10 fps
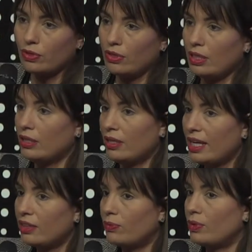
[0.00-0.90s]
in the
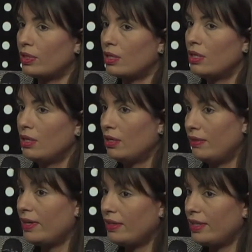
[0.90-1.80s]
network,
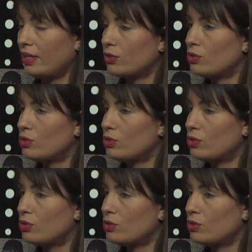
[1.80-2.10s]
they're there.